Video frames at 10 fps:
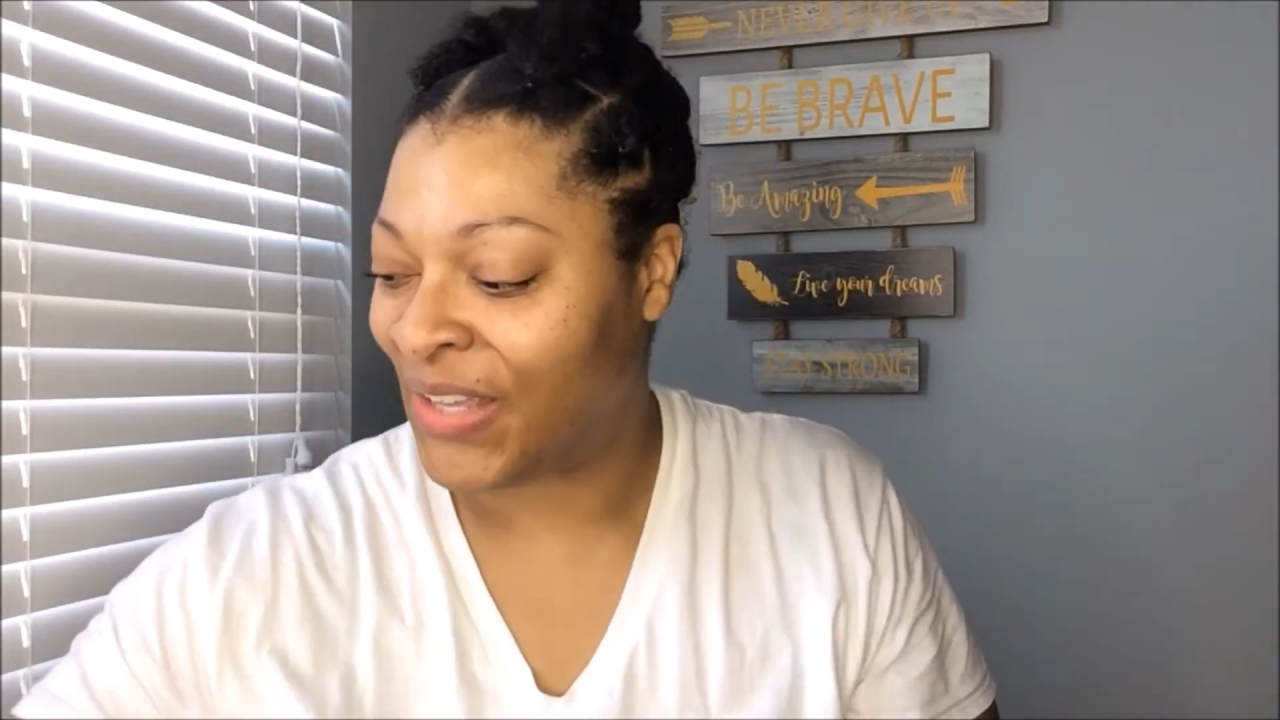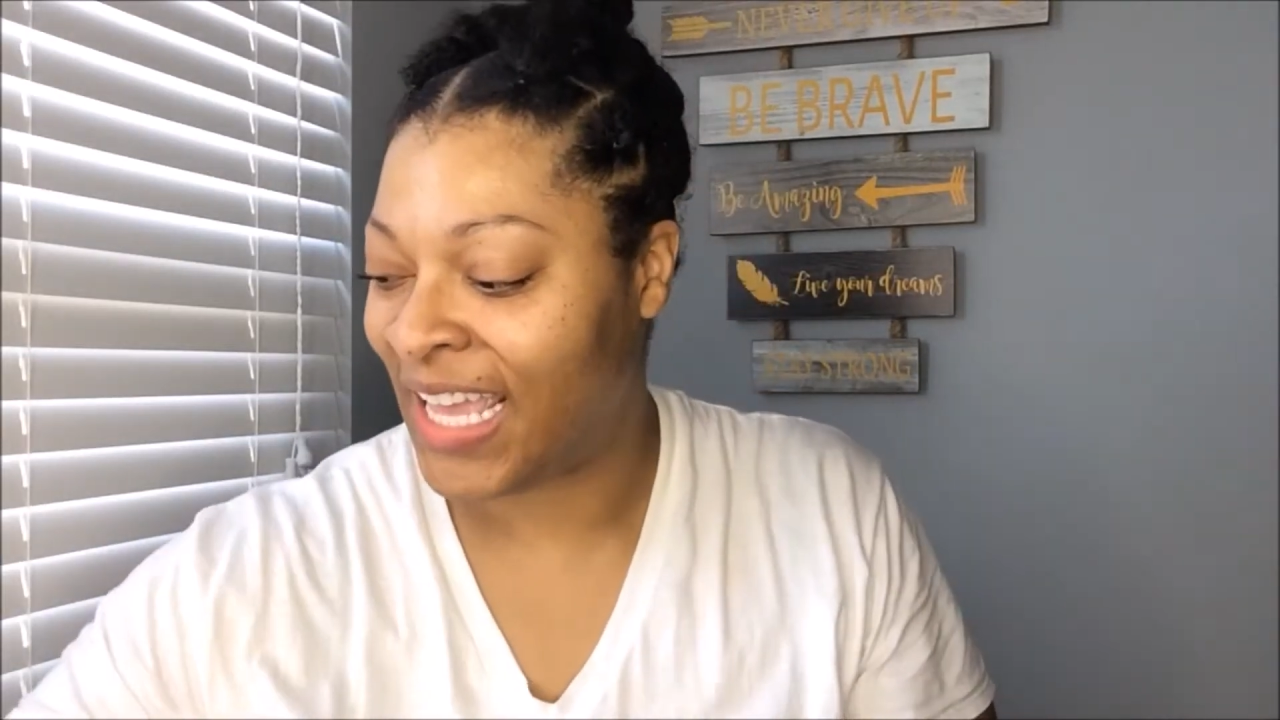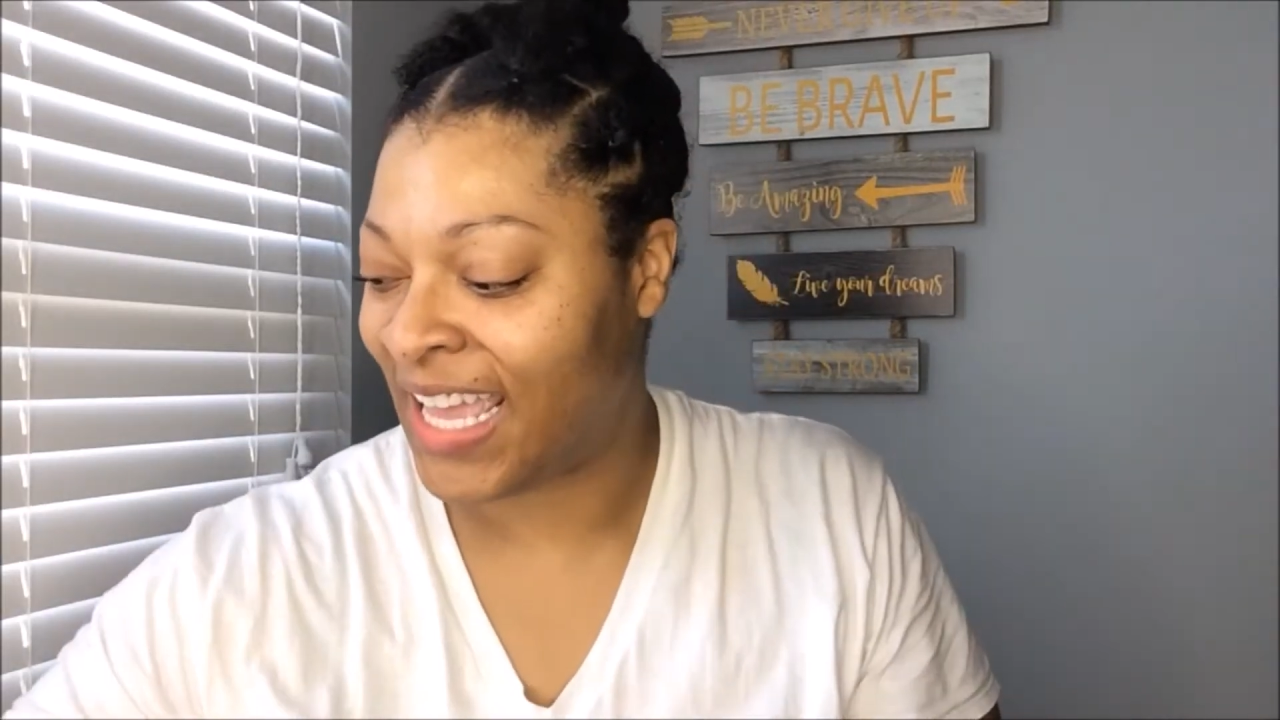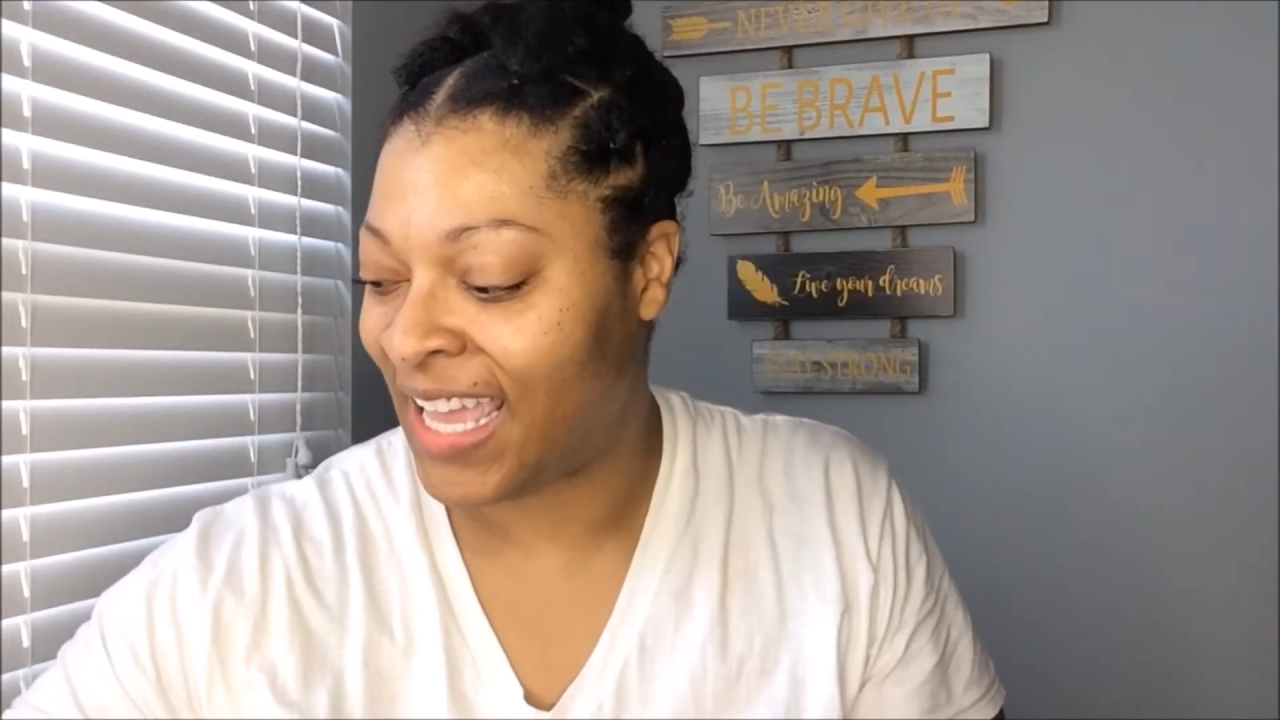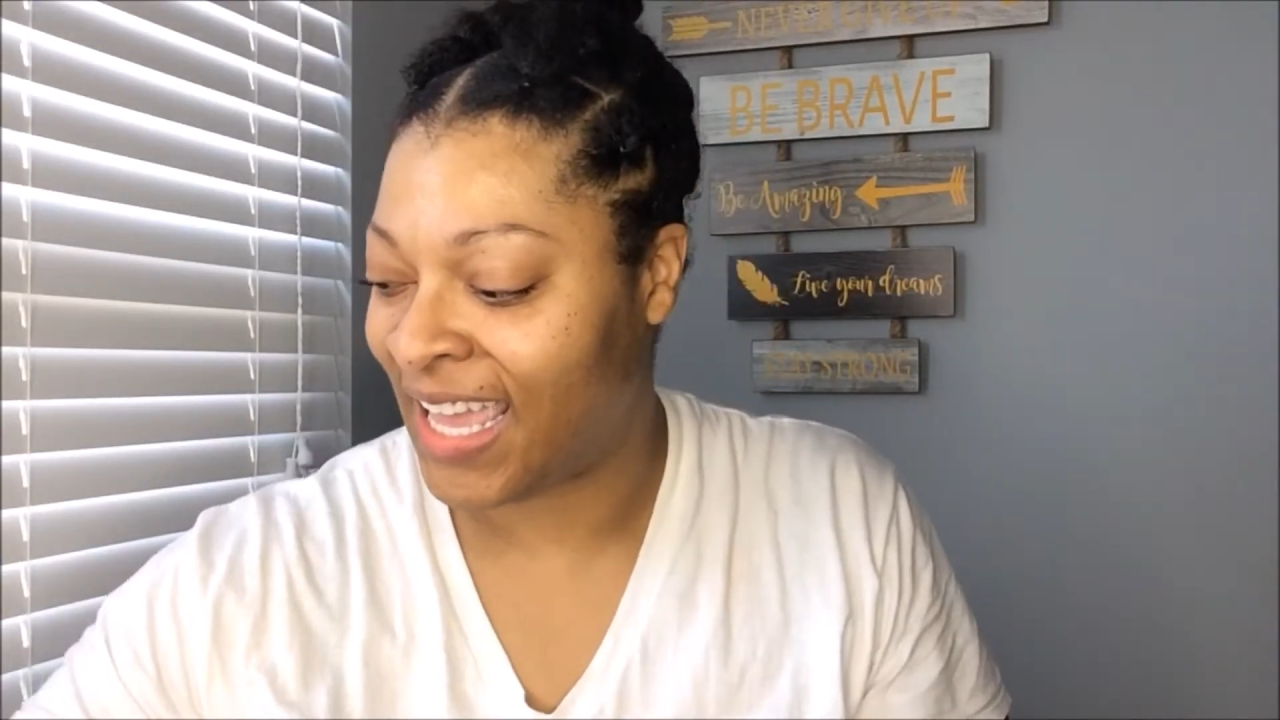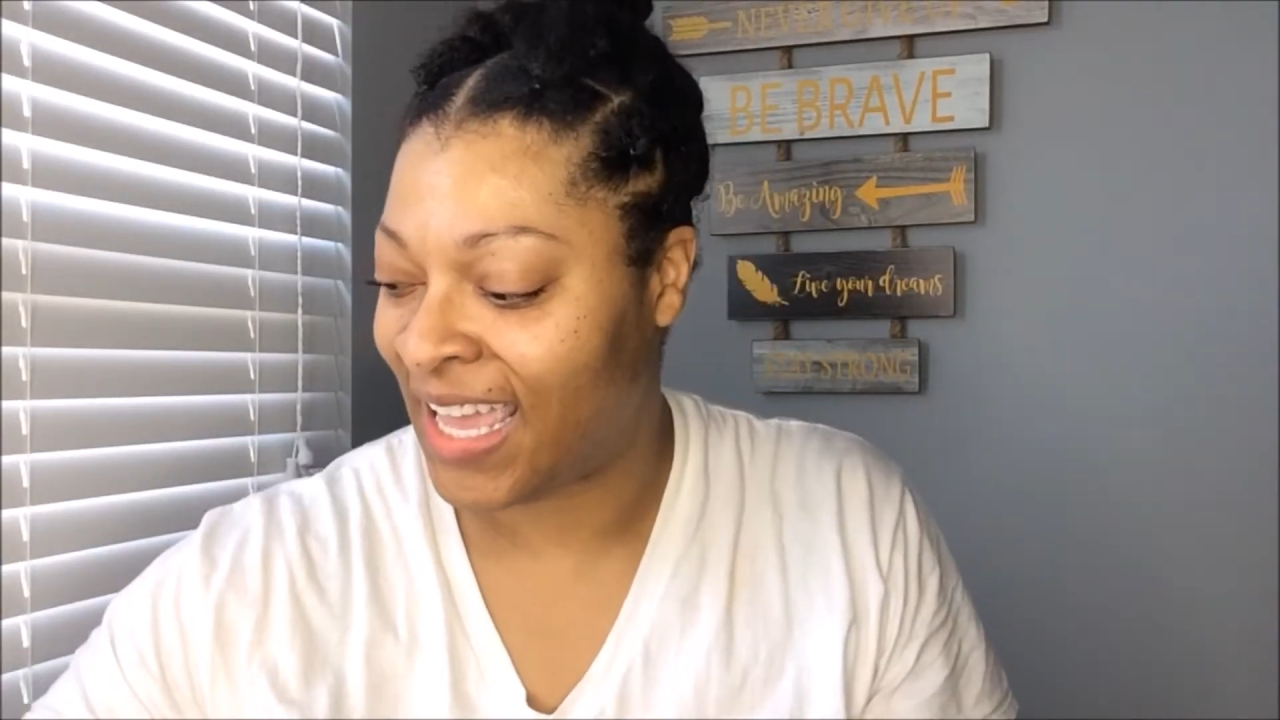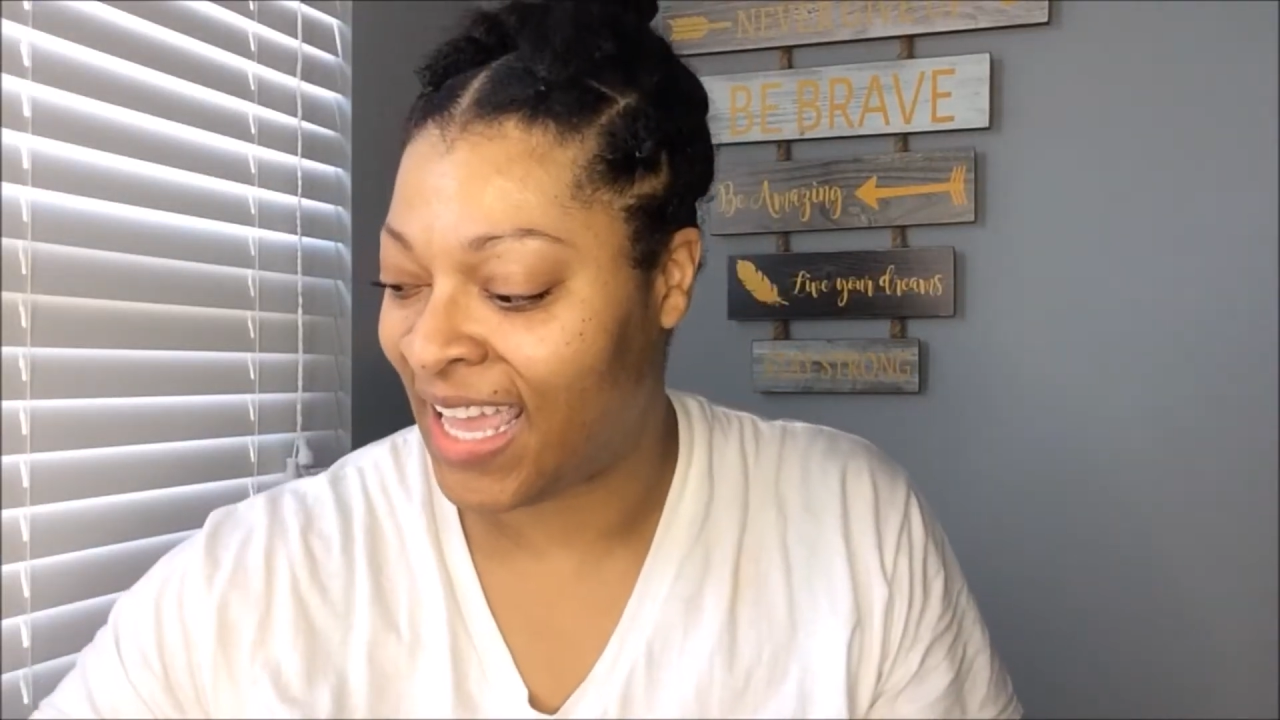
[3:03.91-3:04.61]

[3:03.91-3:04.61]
ahead